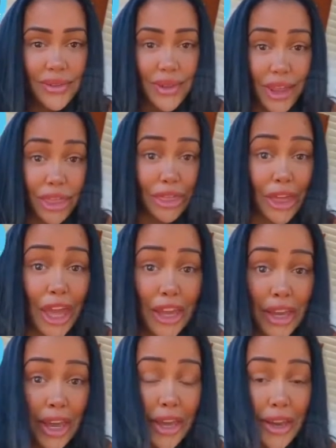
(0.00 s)

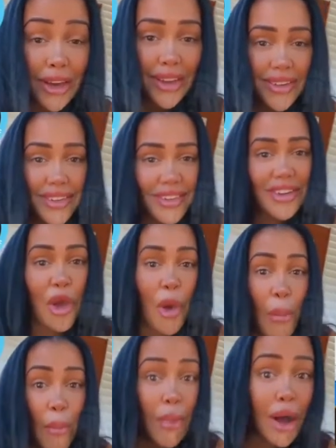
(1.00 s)
thanking
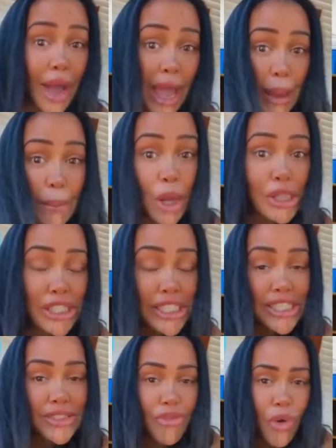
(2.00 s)
my
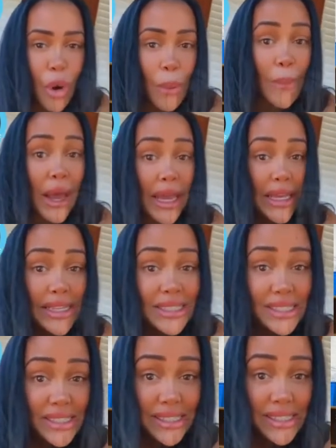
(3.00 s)
bosses for my
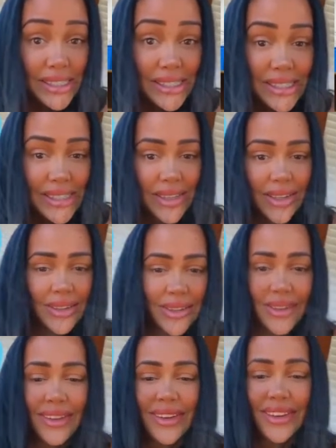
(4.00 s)
existence.
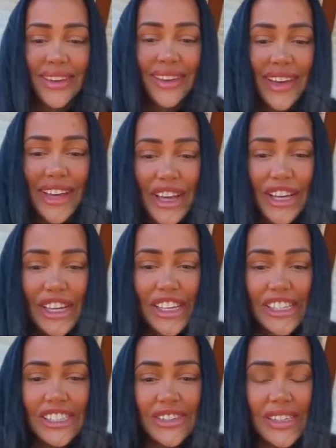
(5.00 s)

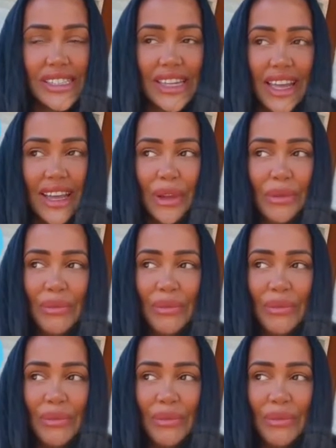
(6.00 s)
So it's like,